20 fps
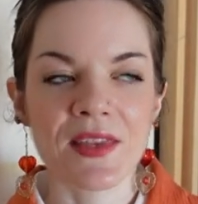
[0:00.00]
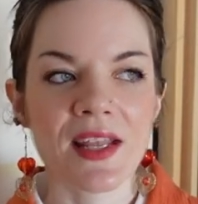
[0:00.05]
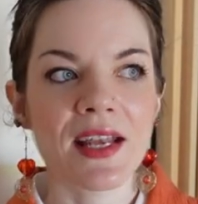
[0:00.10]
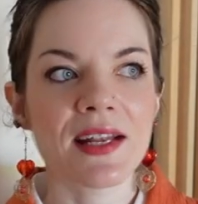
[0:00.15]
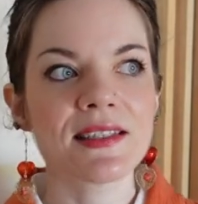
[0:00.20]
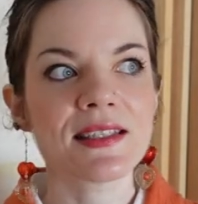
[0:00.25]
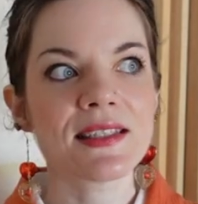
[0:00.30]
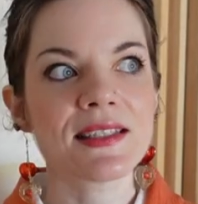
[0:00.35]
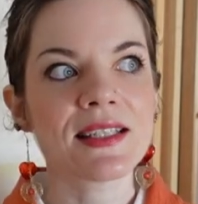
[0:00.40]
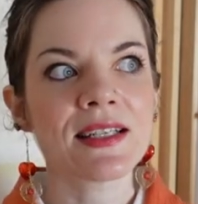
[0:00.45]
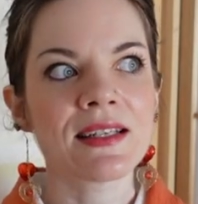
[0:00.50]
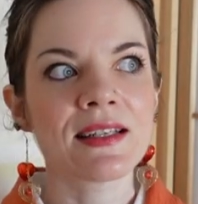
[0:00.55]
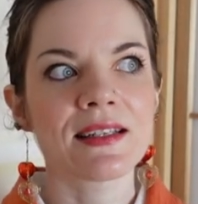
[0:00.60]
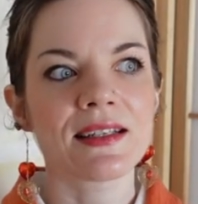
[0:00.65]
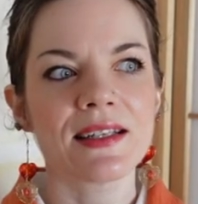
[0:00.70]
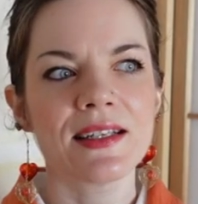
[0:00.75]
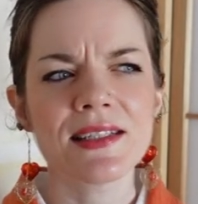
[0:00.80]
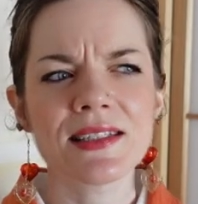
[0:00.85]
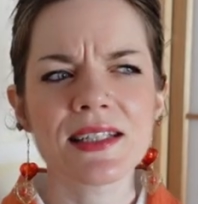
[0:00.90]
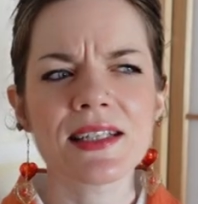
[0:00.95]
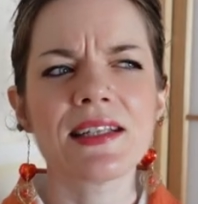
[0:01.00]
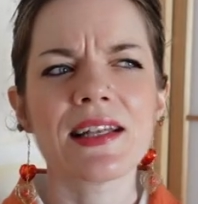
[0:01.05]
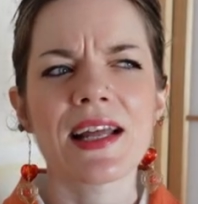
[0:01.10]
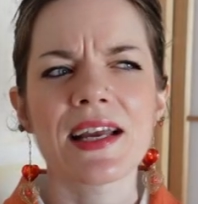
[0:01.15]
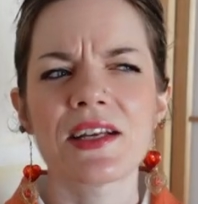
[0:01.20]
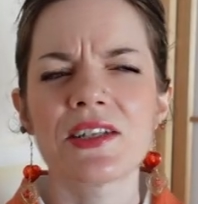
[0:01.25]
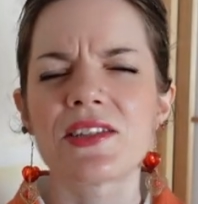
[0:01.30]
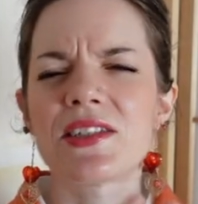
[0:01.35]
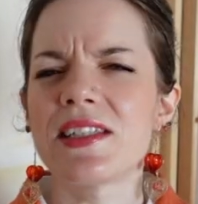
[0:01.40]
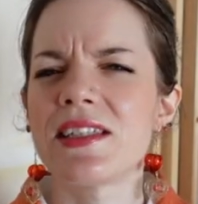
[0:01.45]
It's a it's a
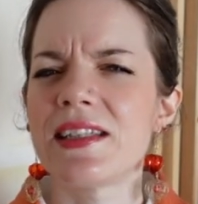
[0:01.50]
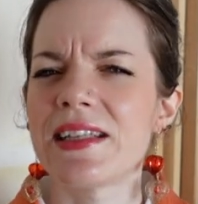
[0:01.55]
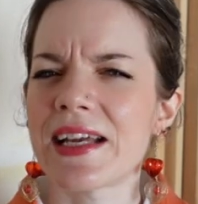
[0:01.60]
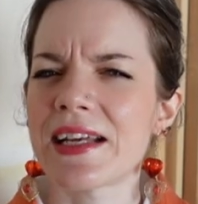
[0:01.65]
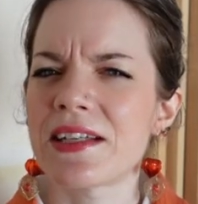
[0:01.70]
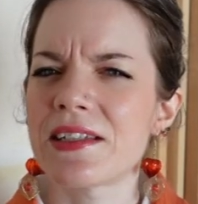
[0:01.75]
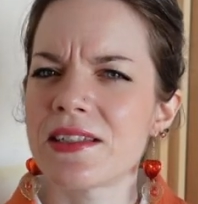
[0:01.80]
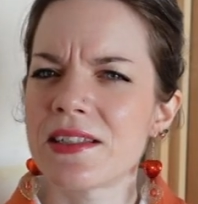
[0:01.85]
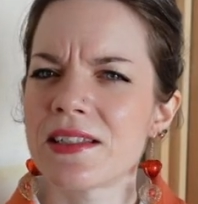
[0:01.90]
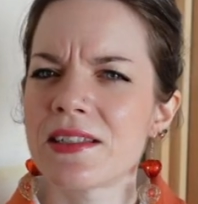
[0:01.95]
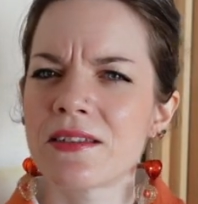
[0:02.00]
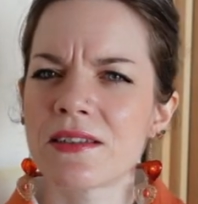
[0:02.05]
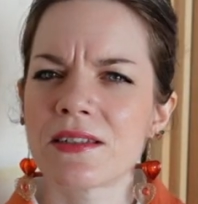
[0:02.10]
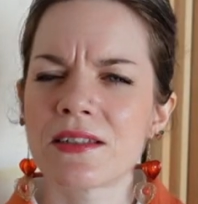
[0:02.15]
like a select